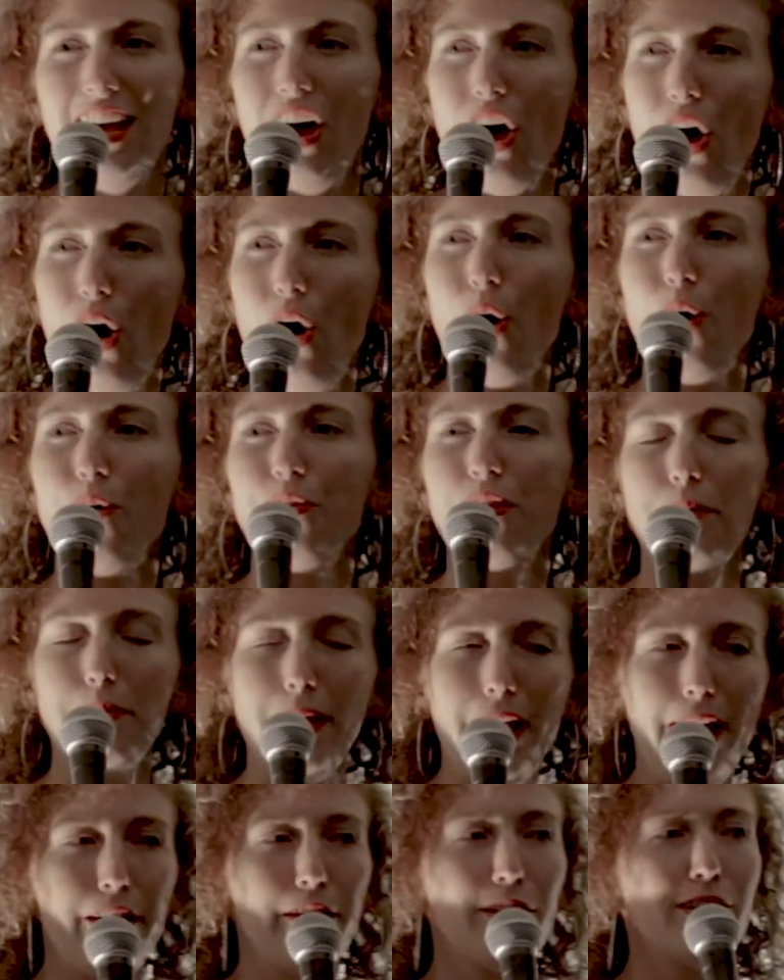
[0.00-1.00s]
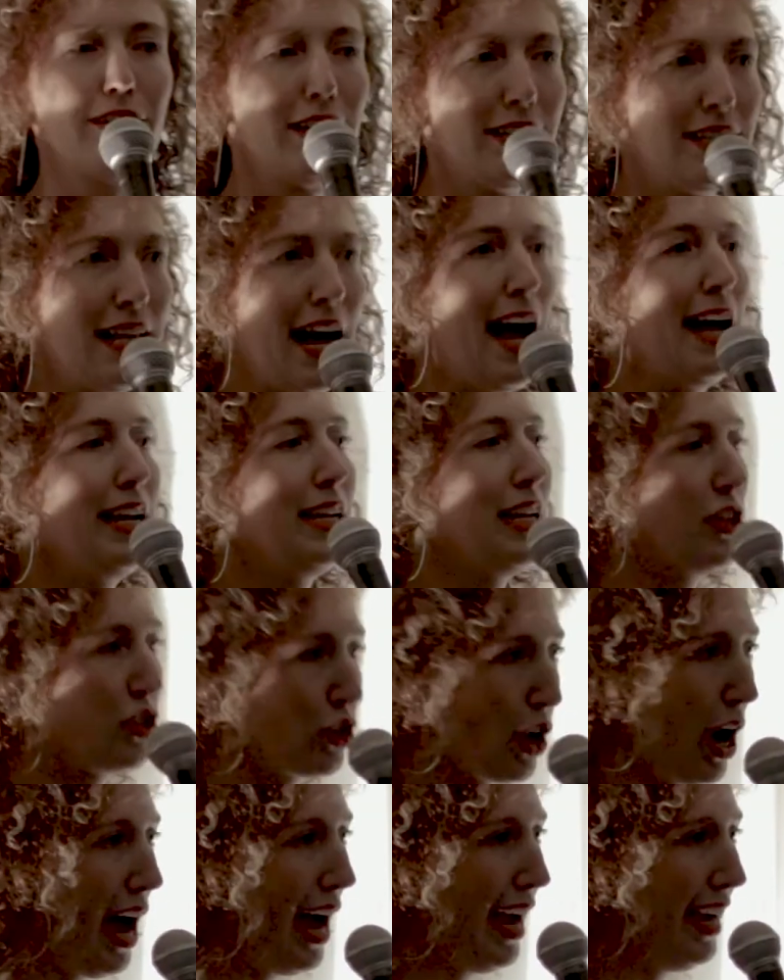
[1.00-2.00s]
All that matters is that you
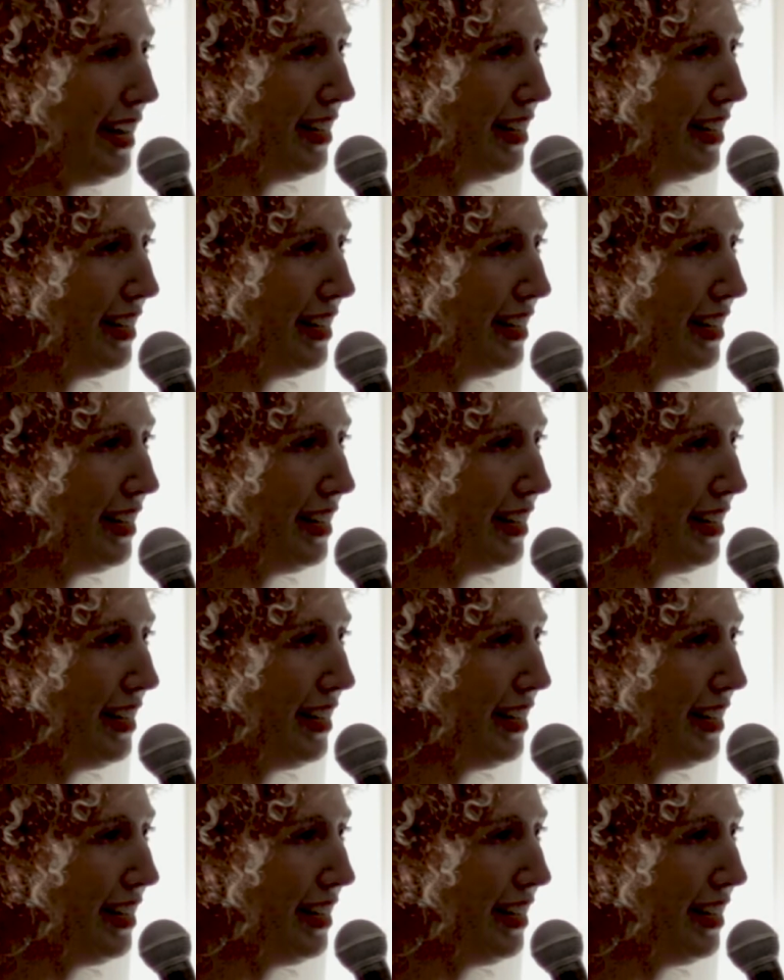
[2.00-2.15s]
tried.